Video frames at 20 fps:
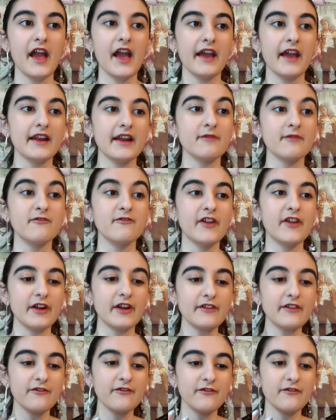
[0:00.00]
and I'm
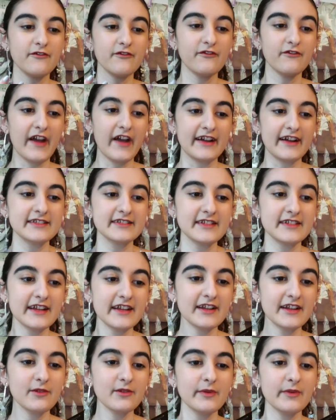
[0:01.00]
very
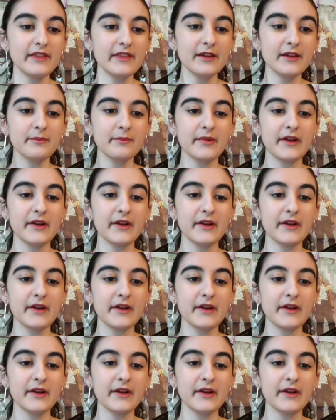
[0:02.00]
fascinated with it,